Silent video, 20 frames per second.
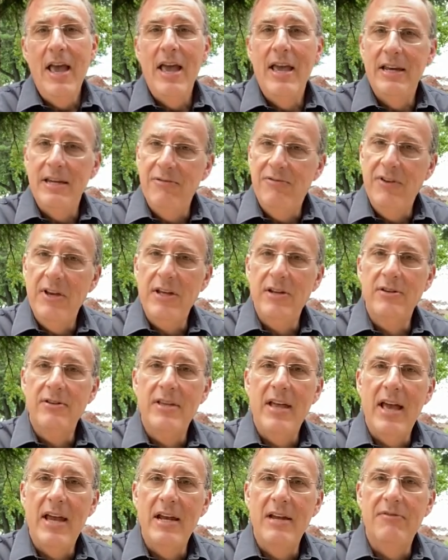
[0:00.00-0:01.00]
And he figured
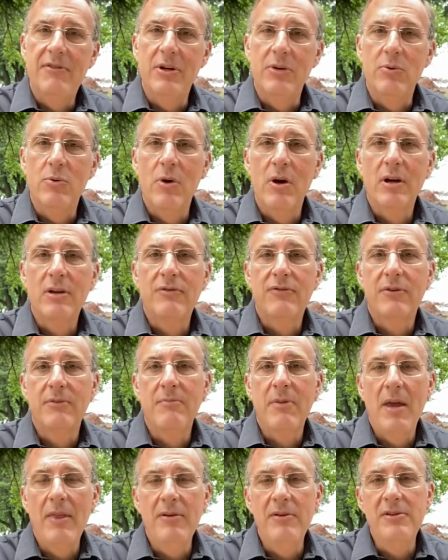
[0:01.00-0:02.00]
that if it worked for
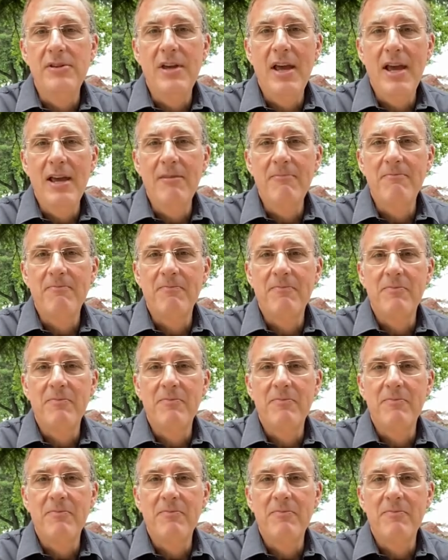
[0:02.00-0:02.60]
Mother's Day,